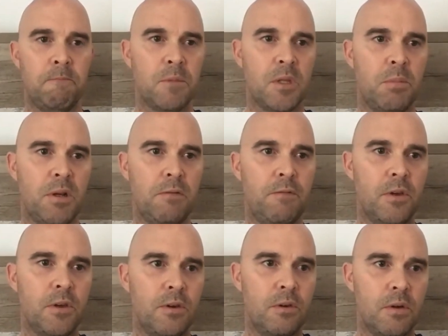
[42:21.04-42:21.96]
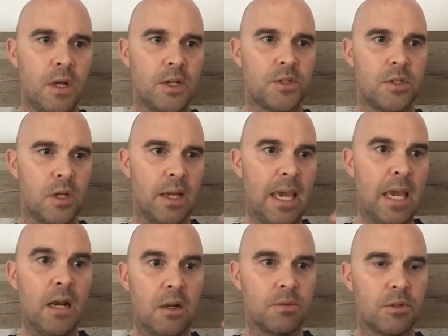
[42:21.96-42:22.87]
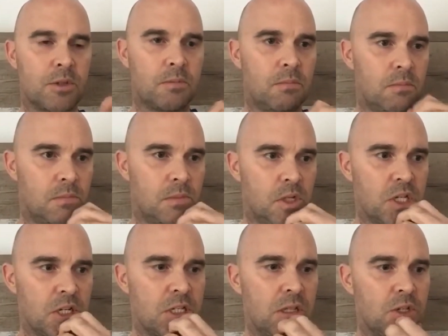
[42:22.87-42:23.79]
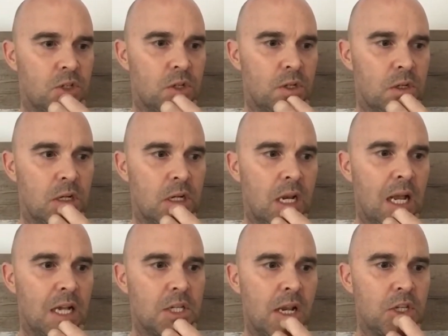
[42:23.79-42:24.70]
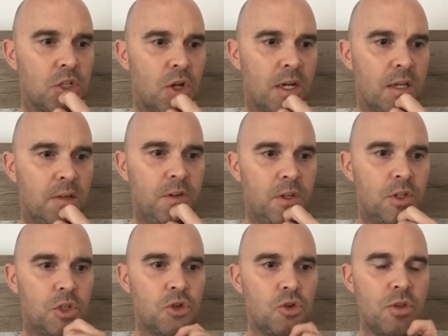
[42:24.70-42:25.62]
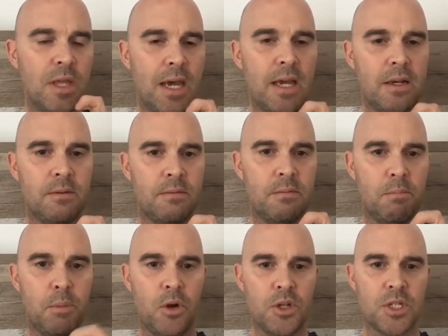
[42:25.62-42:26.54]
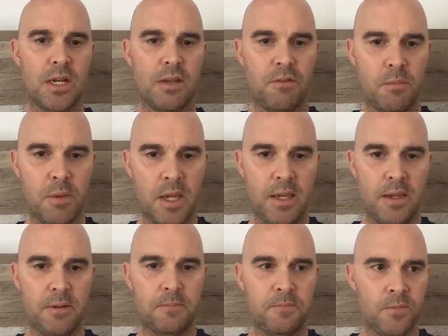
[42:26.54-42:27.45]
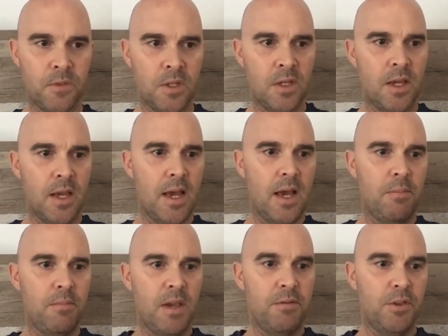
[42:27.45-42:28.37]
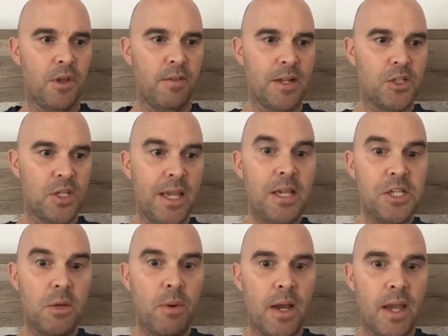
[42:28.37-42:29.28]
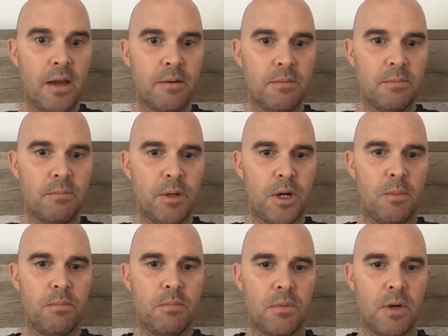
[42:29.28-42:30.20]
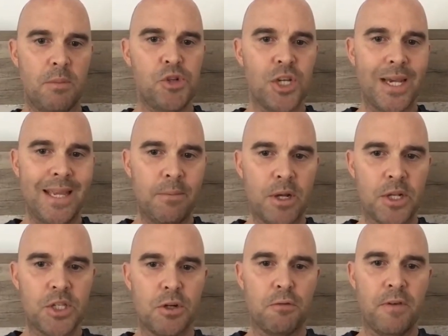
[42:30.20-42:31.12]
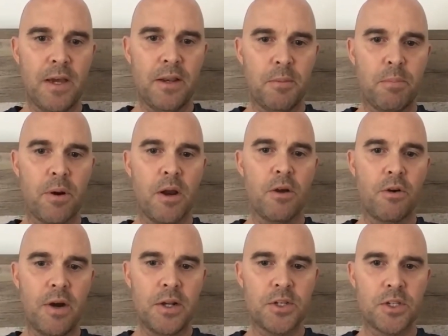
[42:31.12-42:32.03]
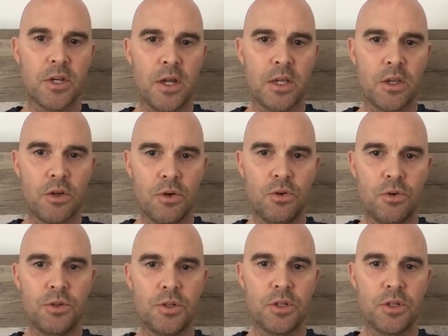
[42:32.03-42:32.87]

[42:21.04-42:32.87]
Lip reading: But if you, as again, I was discussing this on a class last night, if you do that, personally for me, even though that's the easy way out, but I'm cheating myself out of the progress that I could